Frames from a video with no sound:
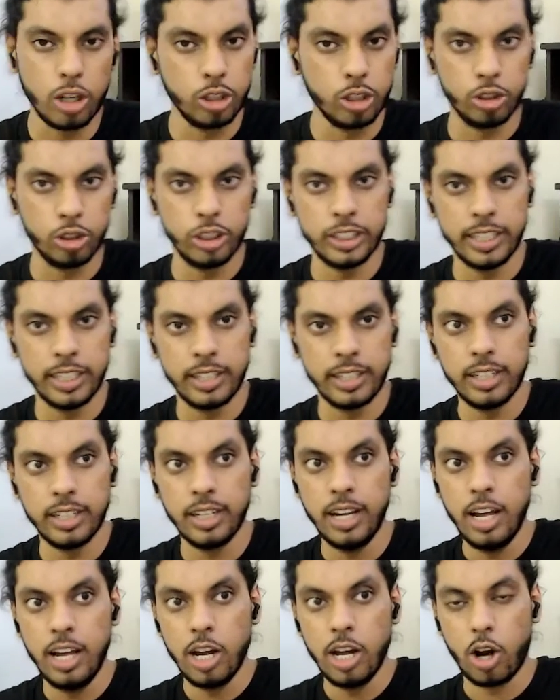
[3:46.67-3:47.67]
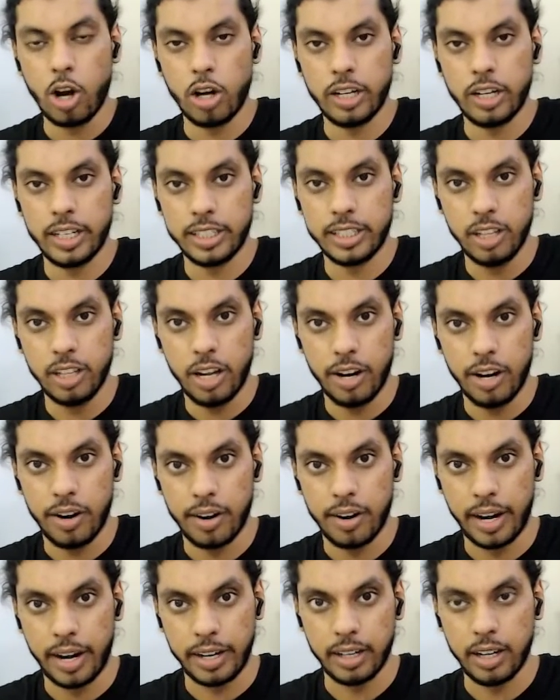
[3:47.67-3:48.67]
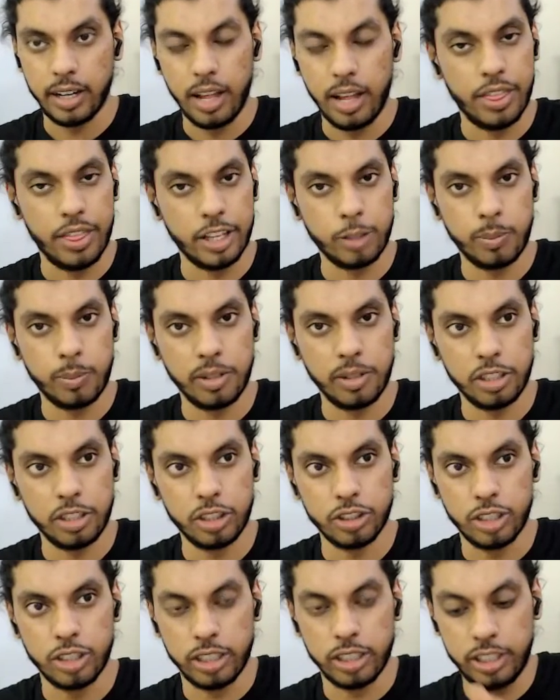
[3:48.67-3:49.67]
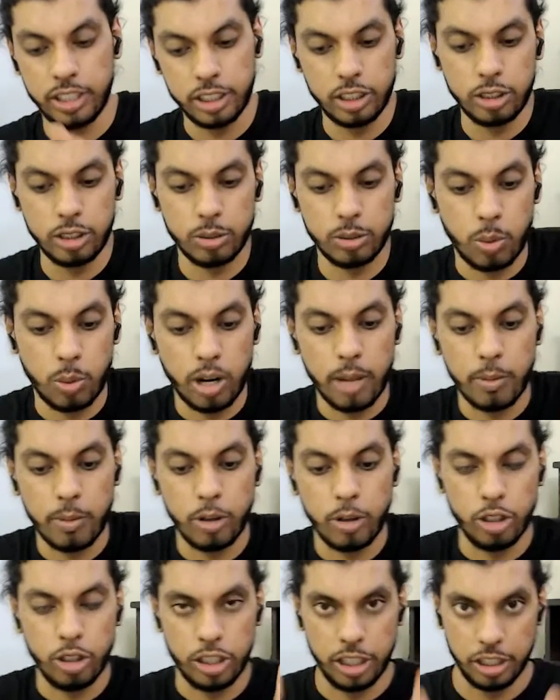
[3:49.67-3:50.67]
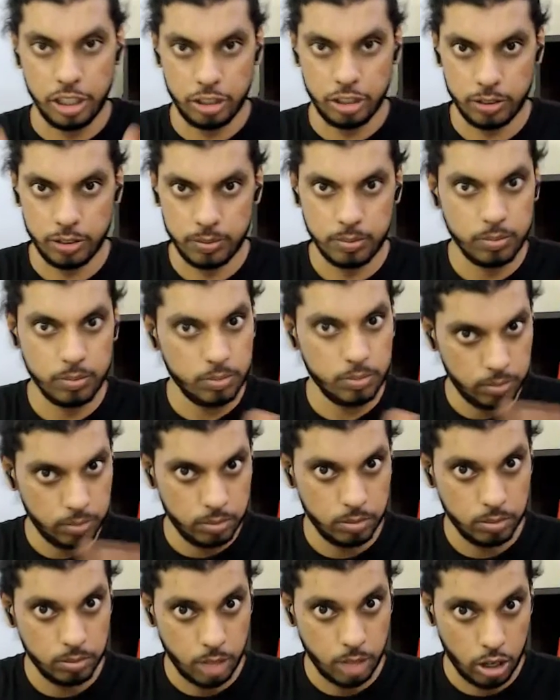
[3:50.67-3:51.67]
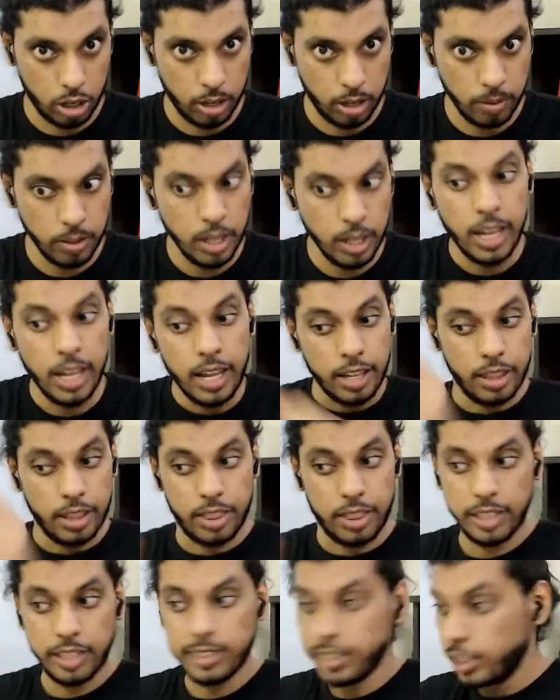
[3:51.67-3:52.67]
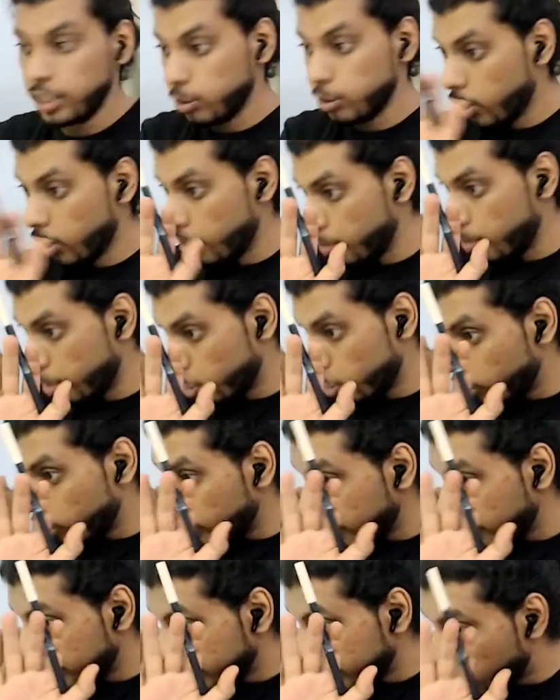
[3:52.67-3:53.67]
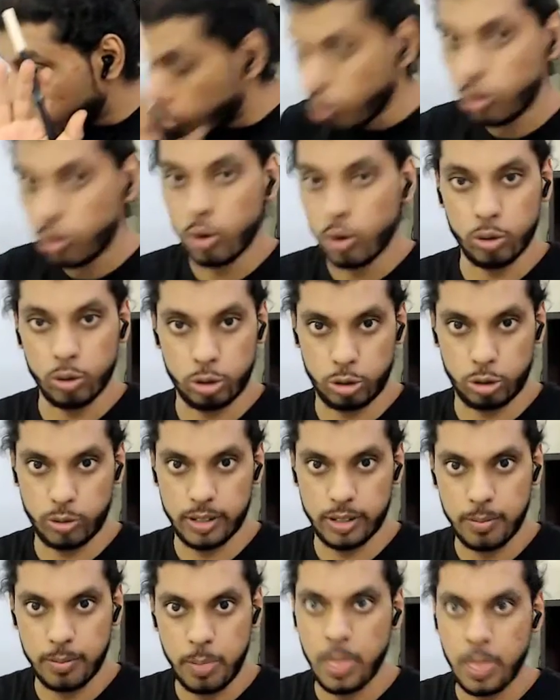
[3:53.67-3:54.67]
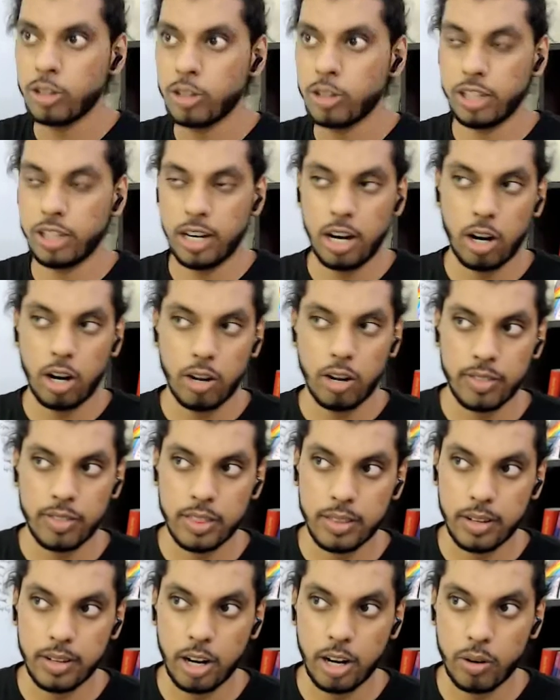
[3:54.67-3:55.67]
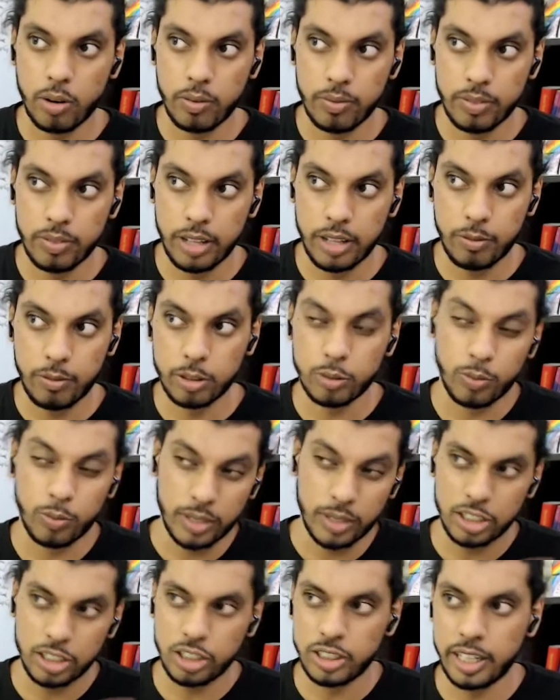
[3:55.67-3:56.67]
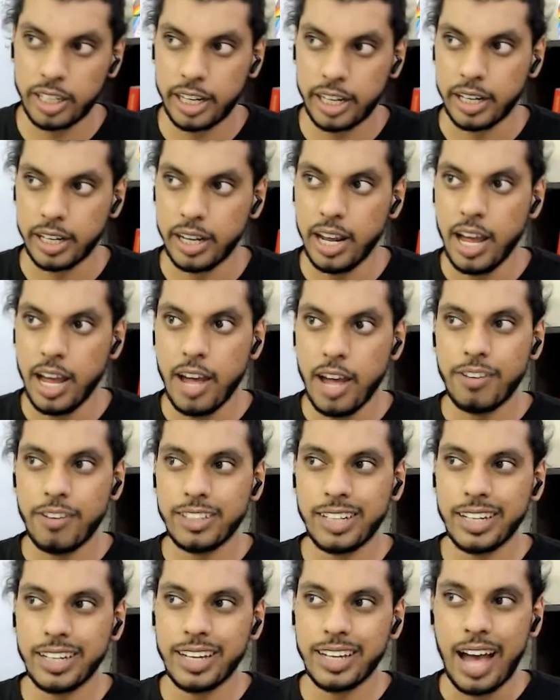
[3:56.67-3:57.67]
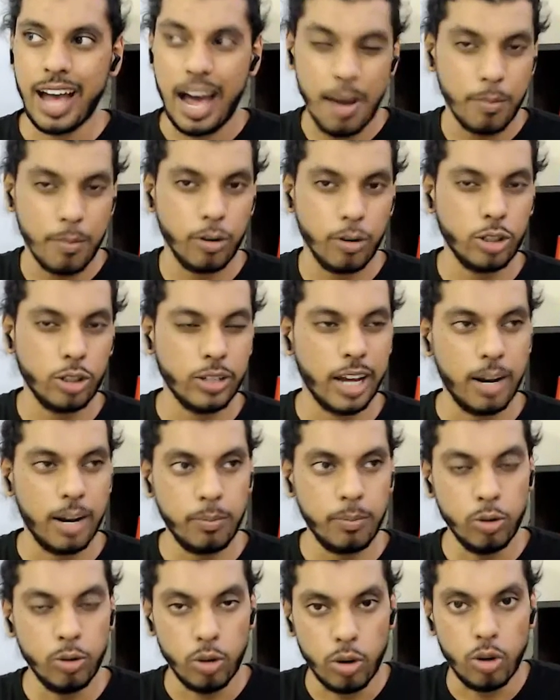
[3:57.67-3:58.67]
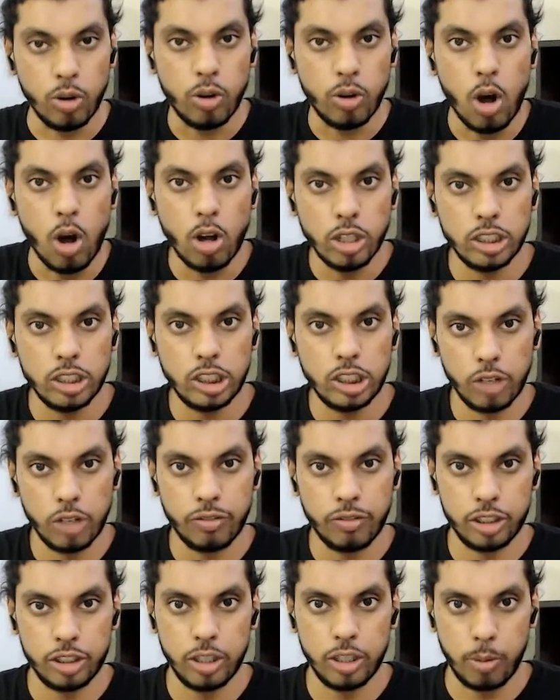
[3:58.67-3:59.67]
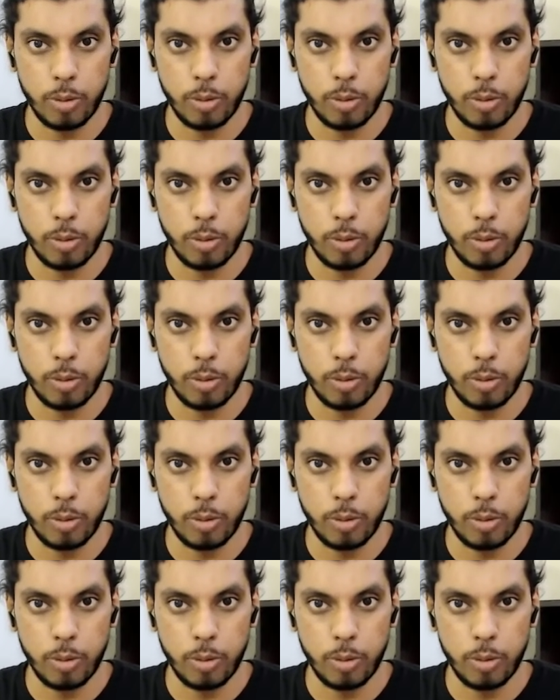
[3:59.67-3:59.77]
So you set the context right, the expectations right. This is what I'm going to teach. Okay, this is what I'm not going to even go close to it. So there are there was one session that I did where I was like, I'm going to help you launch an official